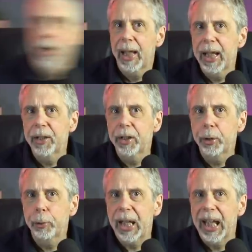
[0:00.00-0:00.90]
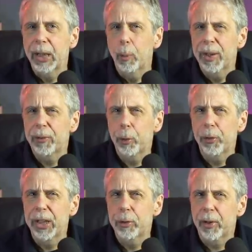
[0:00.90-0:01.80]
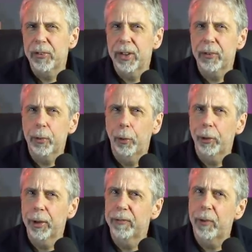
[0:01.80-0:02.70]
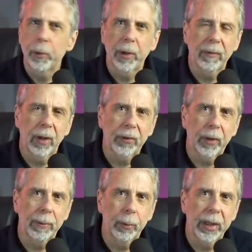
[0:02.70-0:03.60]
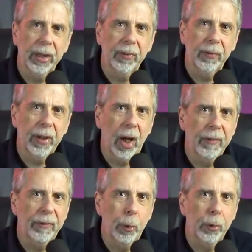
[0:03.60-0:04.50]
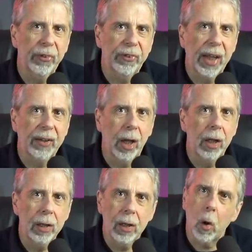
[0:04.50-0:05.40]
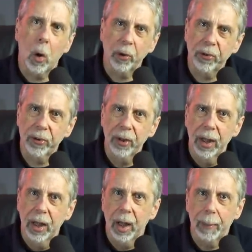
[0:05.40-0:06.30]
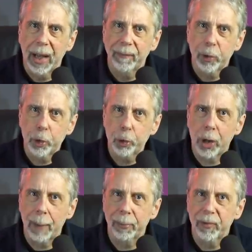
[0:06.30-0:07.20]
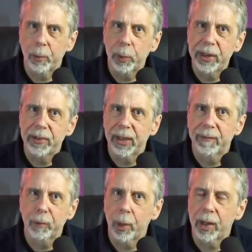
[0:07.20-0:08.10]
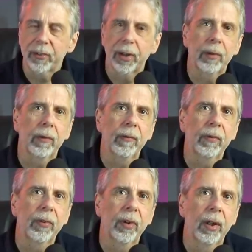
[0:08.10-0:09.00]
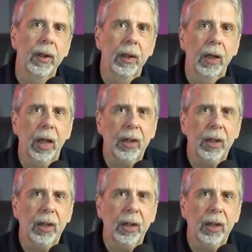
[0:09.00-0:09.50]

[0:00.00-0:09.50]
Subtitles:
In the UK, we saw an interesting story unfold over the last couple of weeks that I thought said a lot about the traps that we dig for ourselves. A